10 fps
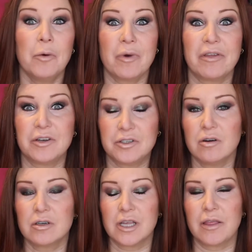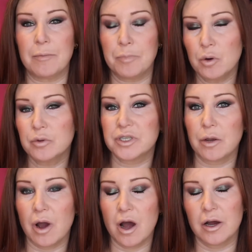with dogs that pull
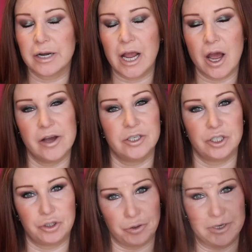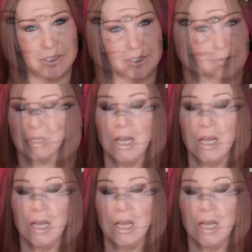so hard it hurts your joints.